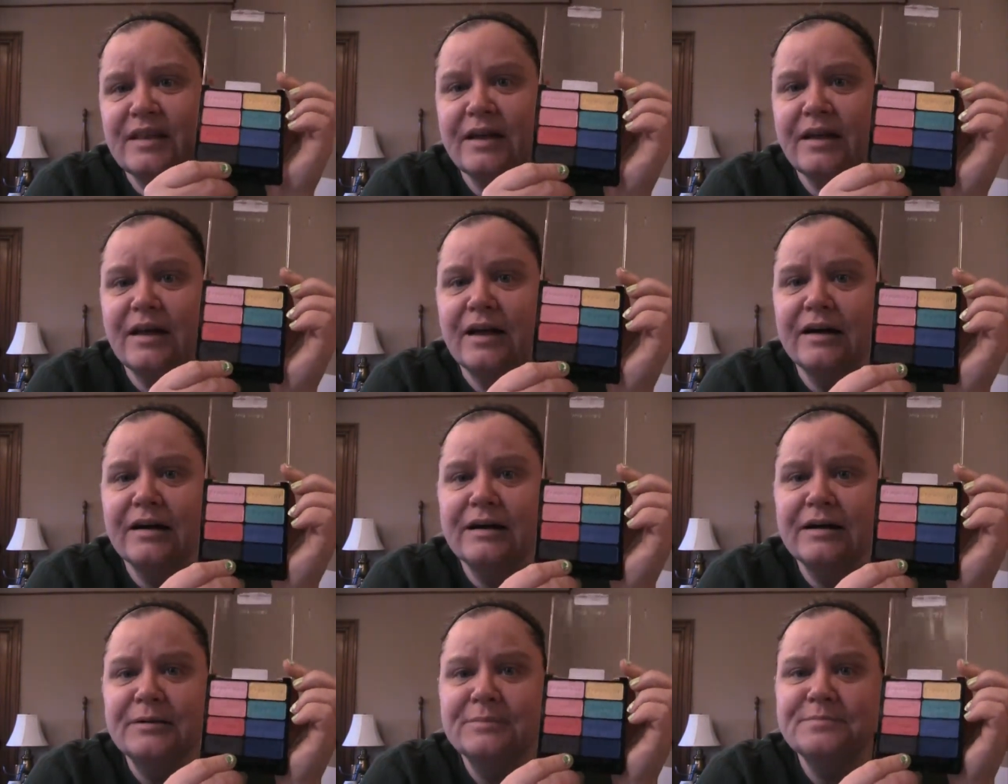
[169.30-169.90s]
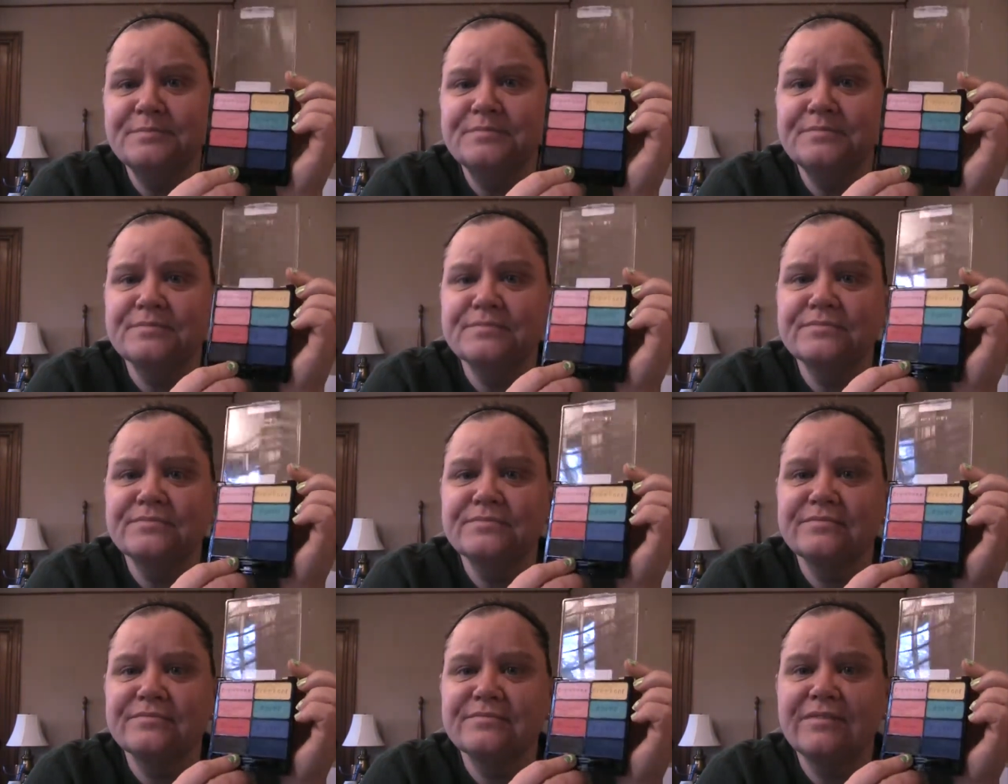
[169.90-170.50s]
And
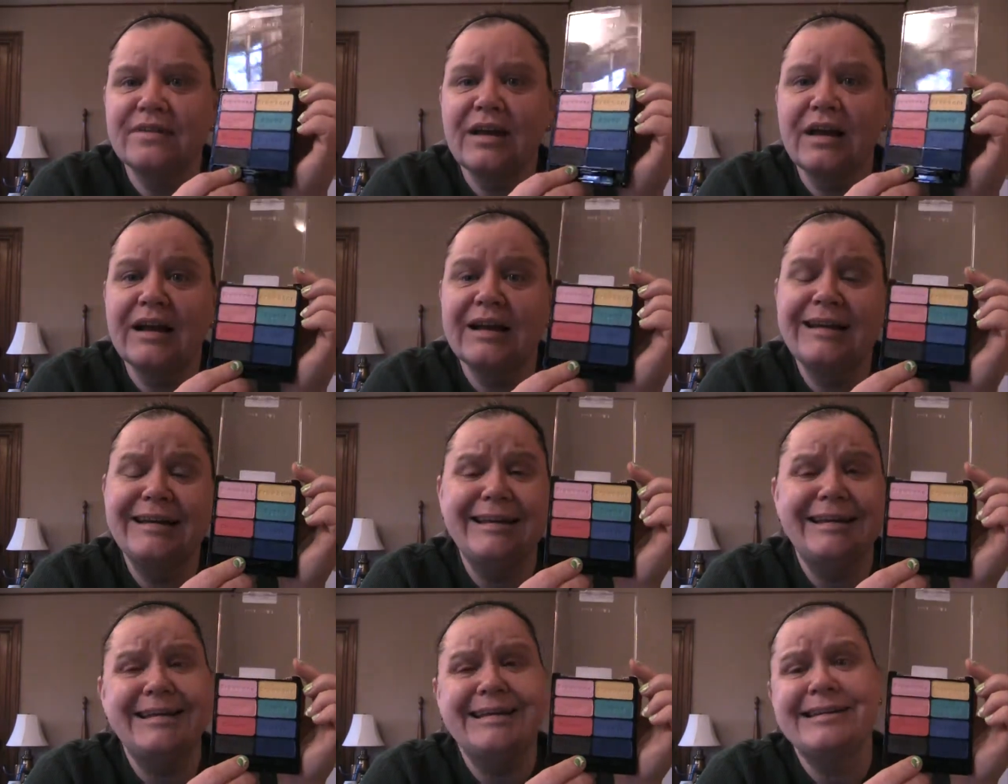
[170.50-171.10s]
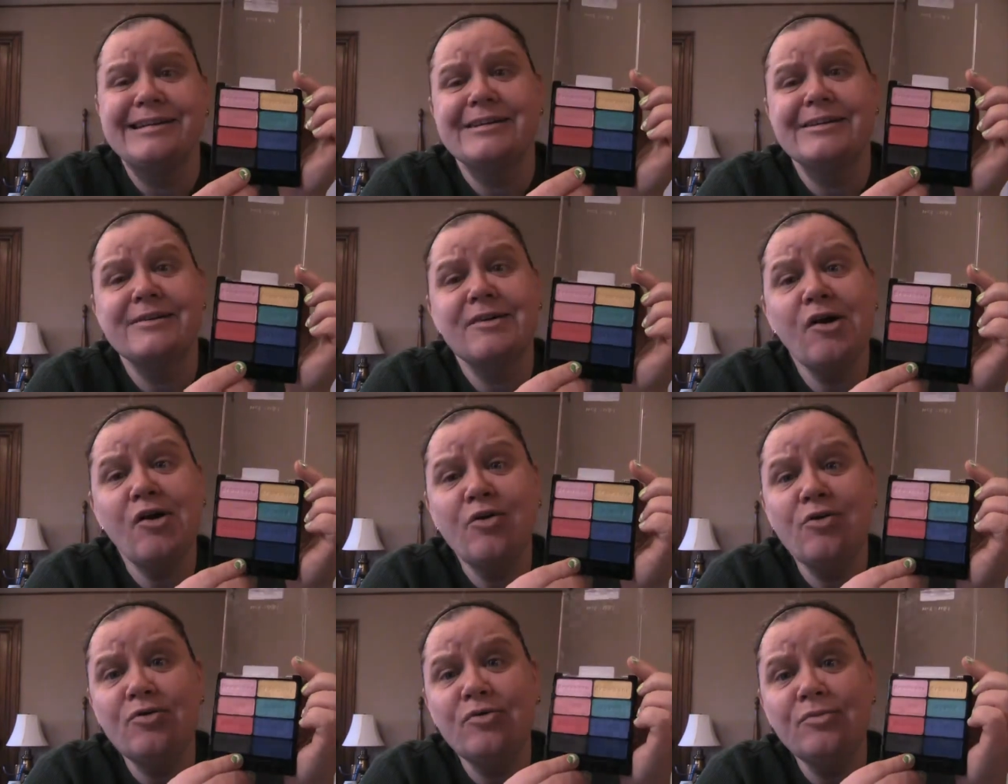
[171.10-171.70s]
getting it
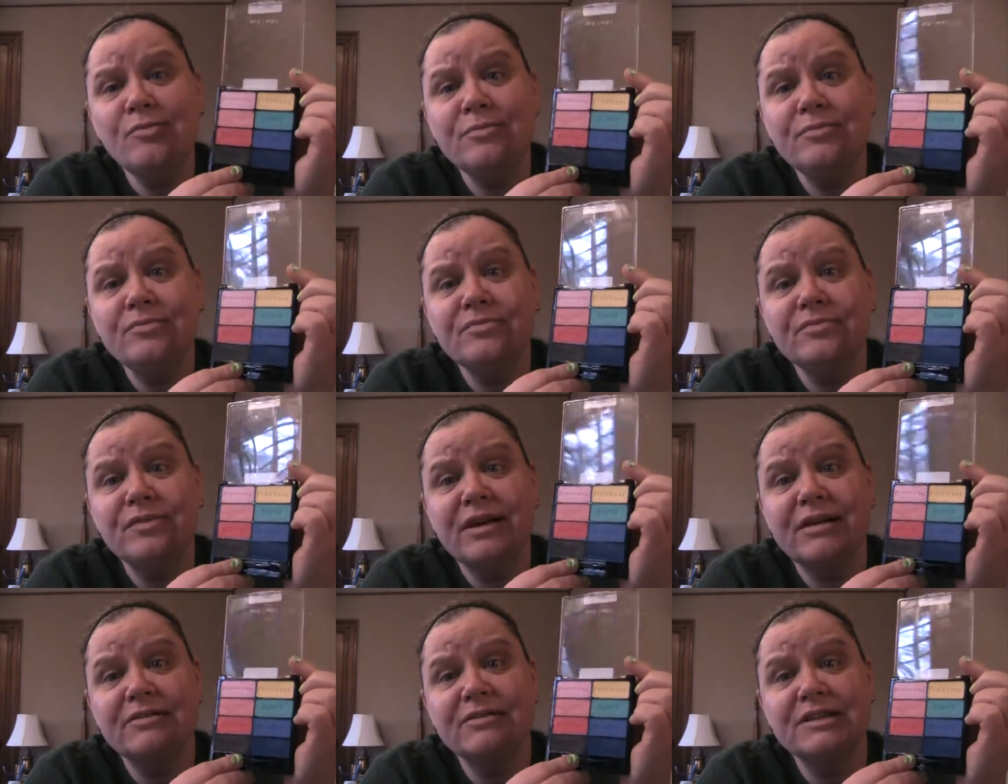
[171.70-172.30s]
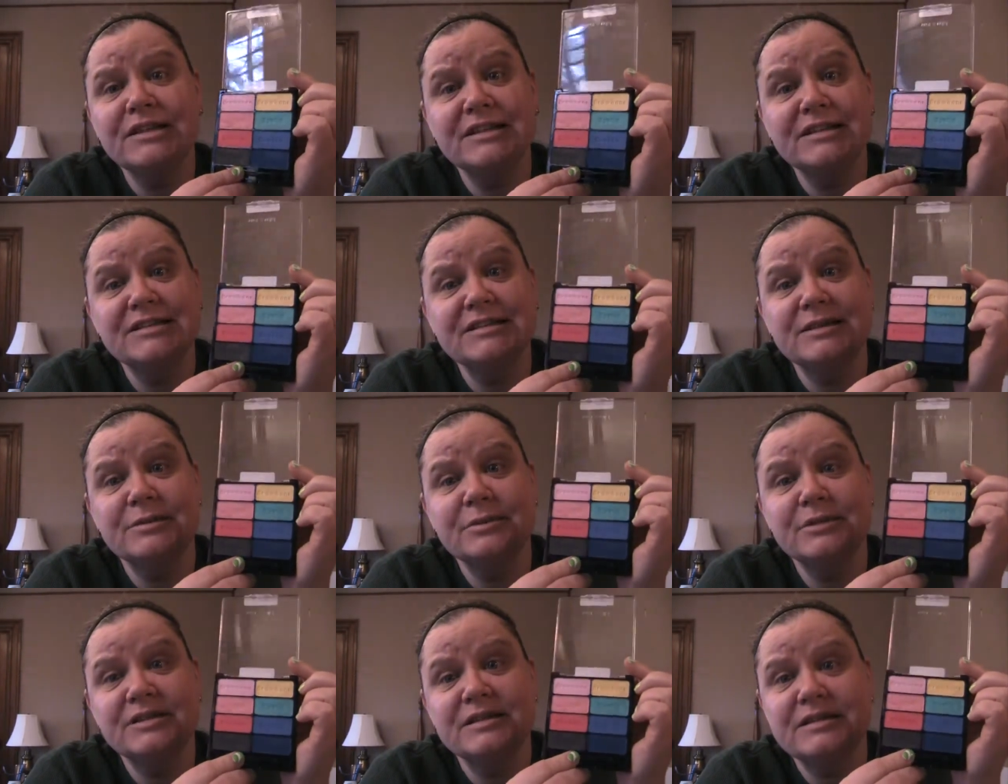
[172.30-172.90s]
home, I realized
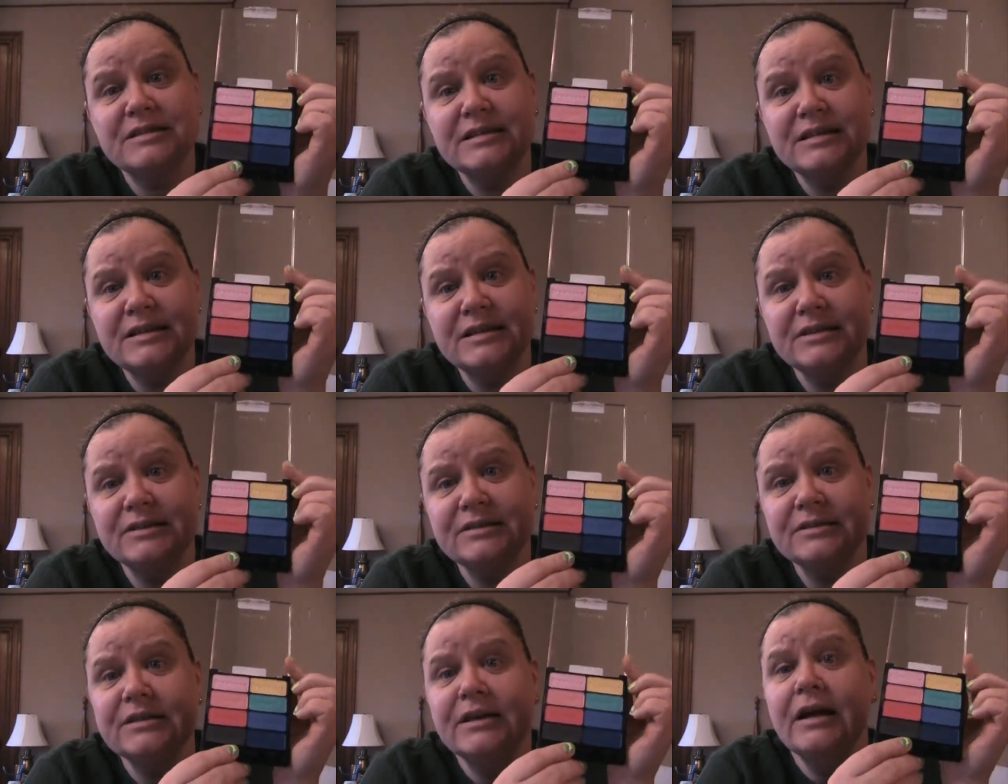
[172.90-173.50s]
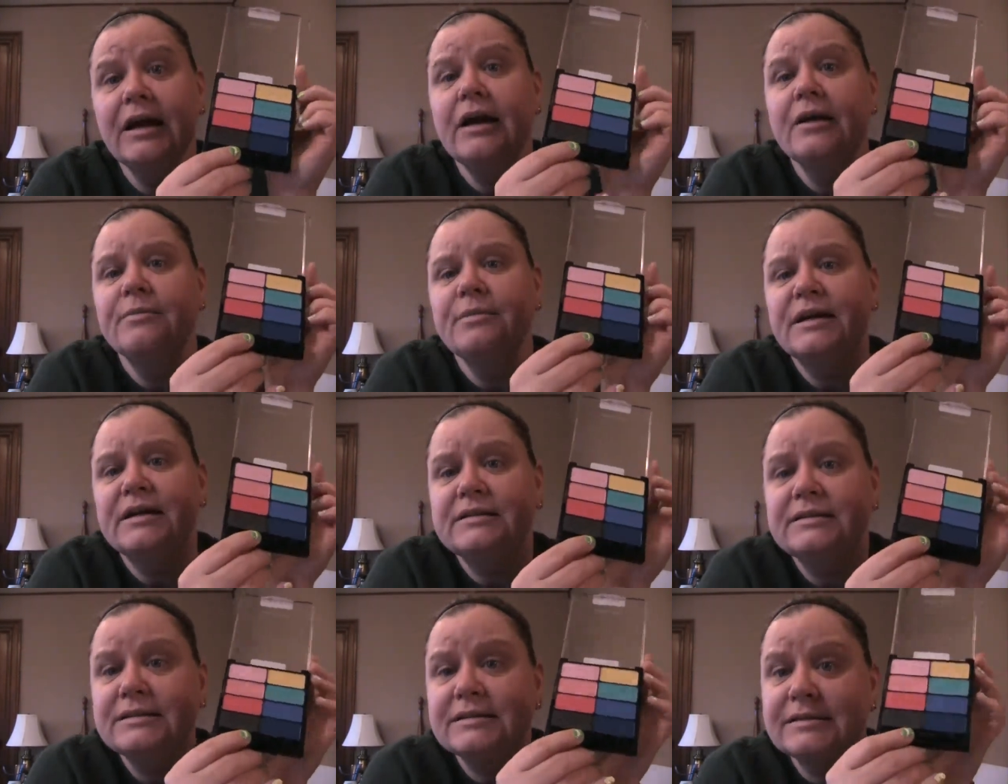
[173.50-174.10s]
it was a teal, but
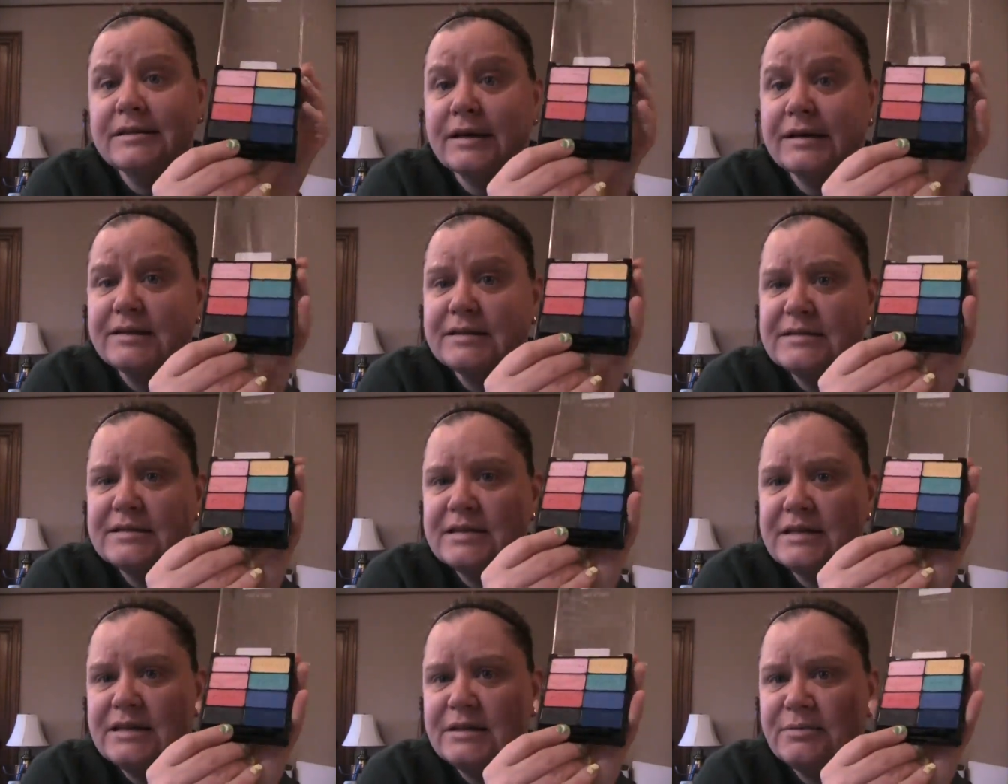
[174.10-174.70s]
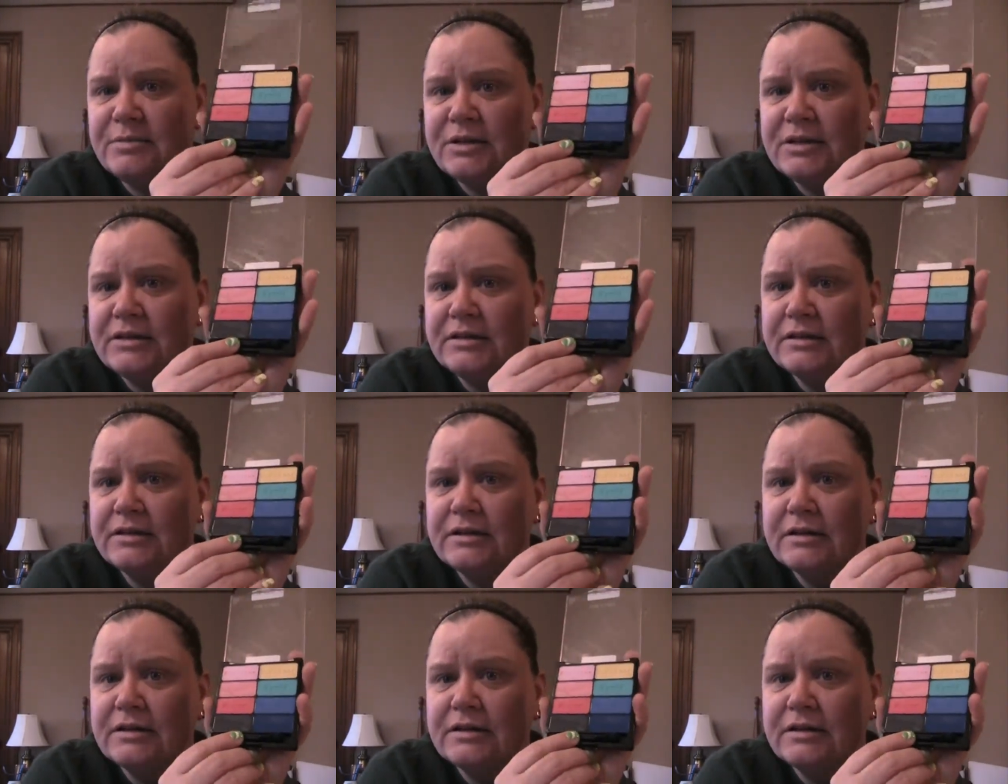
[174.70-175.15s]
I decided to keep it.